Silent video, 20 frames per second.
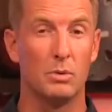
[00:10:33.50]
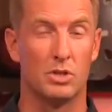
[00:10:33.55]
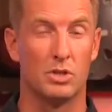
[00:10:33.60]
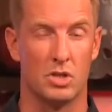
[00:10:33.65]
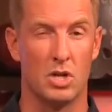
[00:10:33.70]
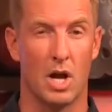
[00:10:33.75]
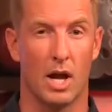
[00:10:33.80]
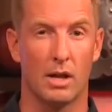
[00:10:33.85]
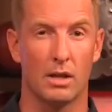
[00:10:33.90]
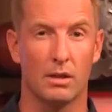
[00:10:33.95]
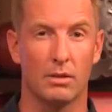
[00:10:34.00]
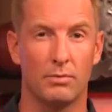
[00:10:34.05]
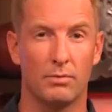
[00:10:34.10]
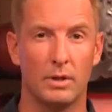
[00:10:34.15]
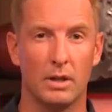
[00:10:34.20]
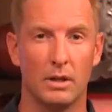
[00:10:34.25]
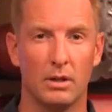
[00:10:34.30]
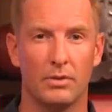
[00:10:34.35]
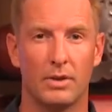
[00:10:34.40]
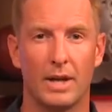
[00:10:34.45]
When he was not on the
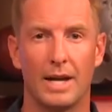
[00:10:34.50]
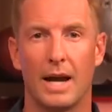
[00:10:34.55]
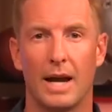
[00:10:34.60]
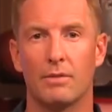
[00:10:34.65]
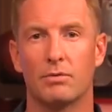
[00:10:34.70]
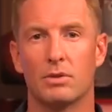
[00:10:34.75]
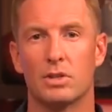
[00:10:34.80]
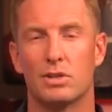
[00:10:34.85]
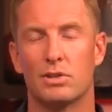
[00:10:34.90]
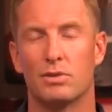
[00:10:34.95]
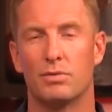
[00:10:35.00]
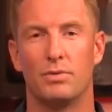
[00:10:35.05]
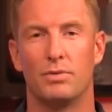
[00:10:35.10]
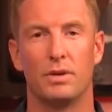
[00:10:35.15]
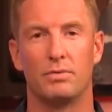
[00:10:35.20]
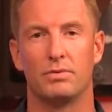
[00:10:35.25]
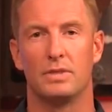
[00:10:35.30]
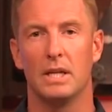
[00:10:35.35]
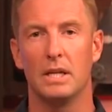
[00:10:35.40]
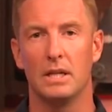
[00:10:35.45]
field, they averaged
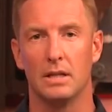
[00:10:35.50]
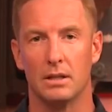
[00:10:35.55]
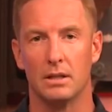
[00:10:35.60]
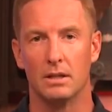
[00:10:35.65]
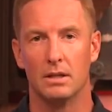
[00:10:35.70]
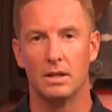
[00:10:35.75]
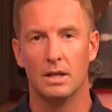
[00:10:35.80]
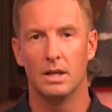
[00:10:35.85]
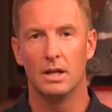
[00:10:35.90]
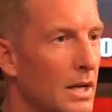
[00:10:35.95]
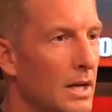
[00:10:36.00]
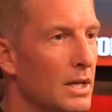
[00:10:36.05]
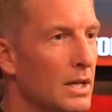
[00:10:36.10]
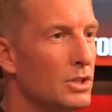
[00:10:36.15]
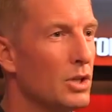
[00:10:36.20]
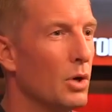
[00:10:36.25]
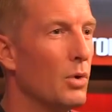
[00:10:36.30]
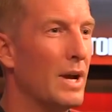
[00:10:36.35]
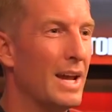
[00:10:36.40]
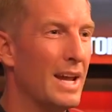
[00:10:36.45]
15.
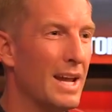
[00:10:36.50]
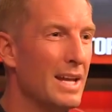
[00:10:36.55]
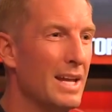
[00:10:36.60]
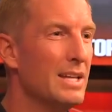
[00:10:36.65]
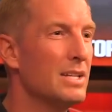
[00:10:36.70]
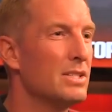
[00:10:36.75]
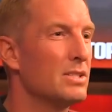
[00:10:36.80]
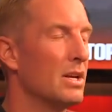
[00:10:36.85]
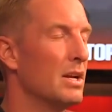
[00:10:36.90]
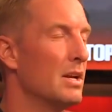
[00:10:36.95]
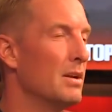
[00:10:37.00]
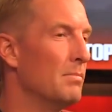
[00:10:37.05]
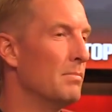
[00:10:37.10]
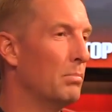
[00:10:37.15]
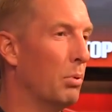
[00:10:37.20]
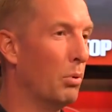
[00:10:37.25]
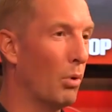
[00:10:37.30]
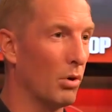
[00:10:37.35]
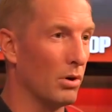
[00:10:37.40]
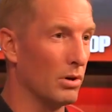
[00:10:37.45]
So his
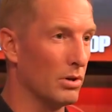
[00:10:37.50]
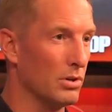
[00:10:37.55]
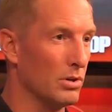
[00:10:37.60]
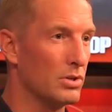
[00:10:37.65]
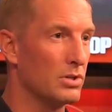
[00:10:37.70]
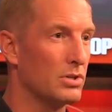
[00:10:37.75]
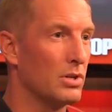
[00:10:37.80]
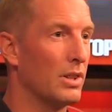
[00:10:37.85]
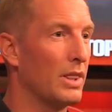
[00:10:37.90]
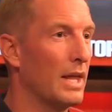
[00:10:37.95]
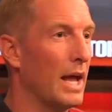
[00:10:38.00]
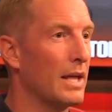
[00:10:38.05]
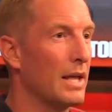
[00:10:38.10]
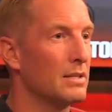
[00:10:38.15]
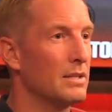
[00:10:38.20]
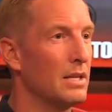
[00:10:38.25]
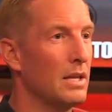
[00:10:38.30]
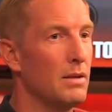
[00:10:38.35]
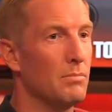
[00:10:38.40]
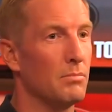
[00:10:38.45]
importance to
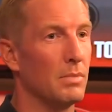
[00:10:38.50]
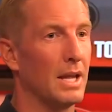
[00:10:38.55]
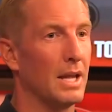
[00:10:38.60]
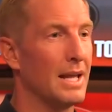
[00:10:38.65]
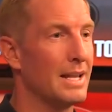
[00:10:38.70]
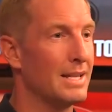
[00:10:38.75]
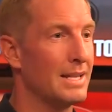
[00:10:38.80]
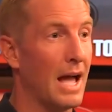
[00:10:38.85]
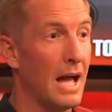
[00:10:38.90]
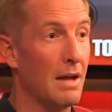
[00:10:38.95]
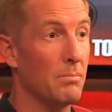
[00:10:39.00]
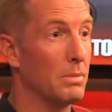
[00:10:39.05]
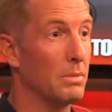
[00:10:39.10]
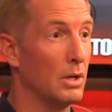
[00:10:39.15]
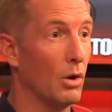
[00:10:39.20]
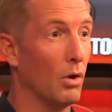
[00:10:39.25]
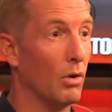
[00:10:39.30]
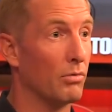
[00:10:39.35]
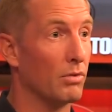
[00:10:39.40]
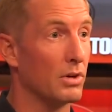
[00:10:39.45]
that team cannot
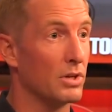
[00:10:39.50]
be